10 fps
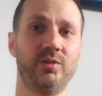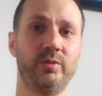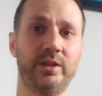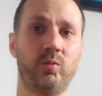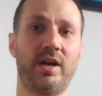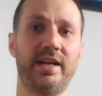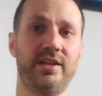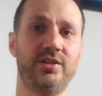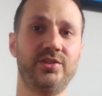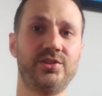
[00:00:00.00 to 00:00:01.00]

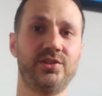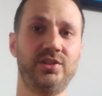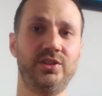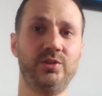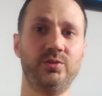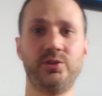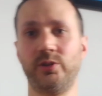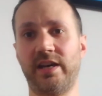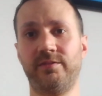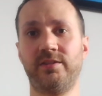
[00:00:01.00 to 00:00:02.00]
requires you to
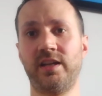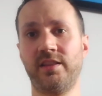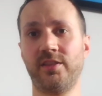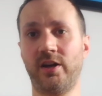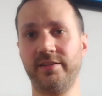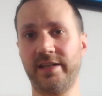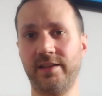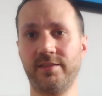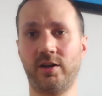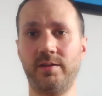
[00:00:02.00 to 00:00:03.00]
have thought
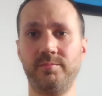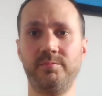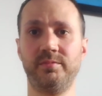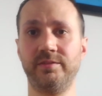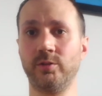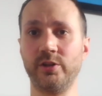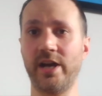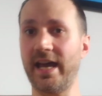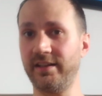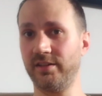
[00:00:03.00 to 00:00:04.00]
that thought before you
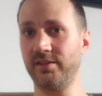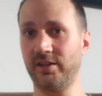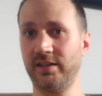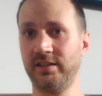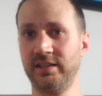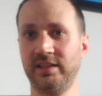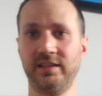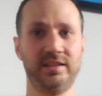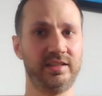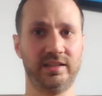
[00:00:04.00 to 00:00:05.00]
had the thought.
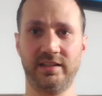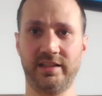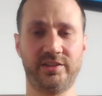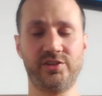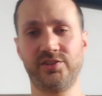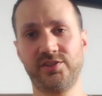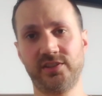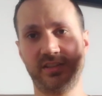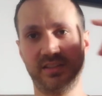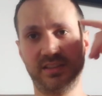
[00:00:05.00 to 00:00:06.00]
And that just
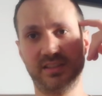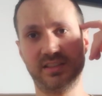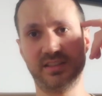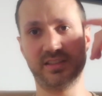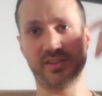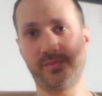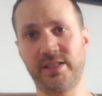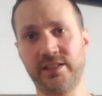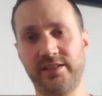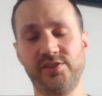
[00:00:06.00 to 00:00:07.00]
doesn't
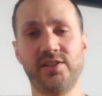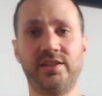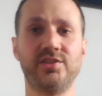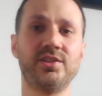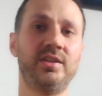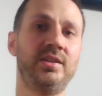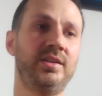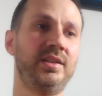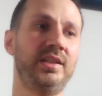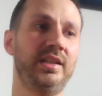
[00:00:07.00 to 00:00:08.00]
make any sense.
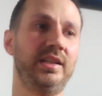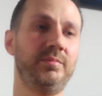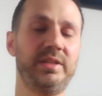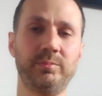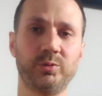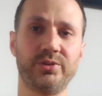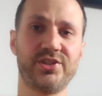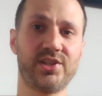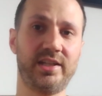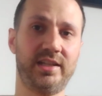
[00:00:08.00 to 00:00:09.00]
And people will
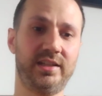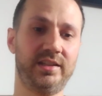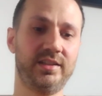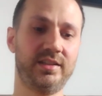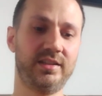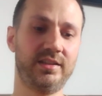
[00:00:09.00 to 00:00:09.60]
say,